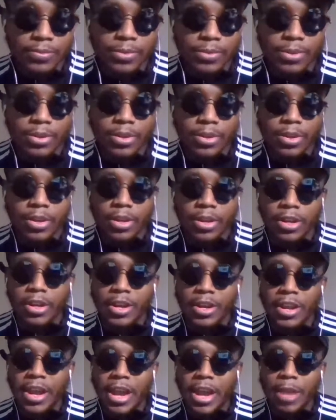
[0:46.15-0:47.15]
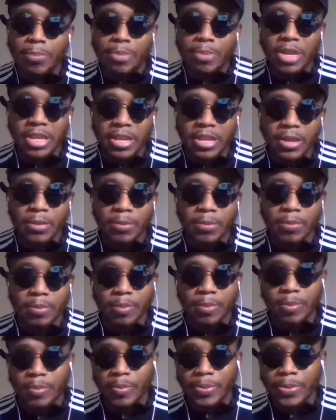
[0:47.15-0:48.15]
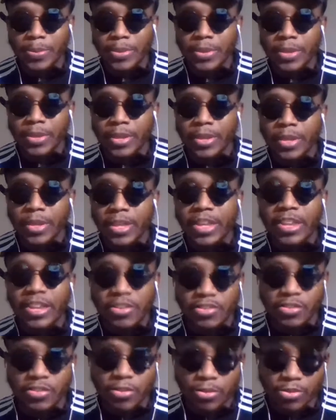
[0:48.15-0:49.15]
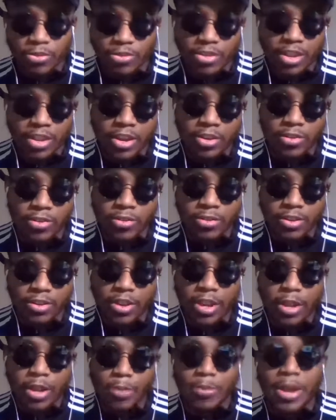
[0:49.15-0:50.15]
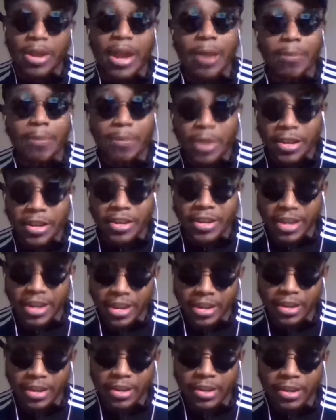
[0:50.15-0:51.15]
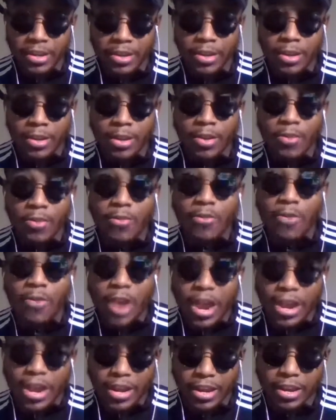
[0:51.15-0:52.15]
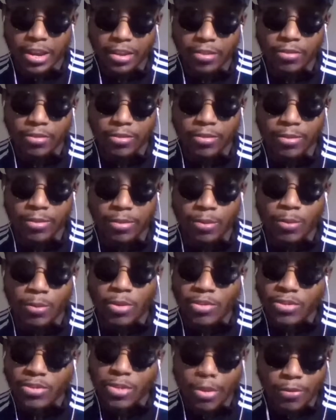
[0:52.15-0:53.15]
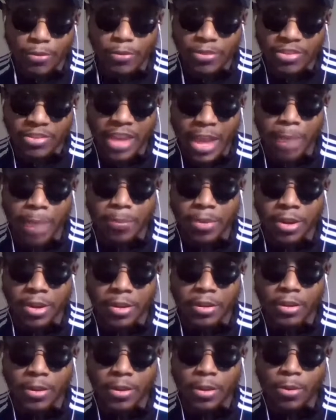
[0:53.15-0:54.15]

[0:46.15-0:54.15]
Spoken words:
9 p.m. Eastern Standard Time. Not Monday, Fridays when stuff is happening.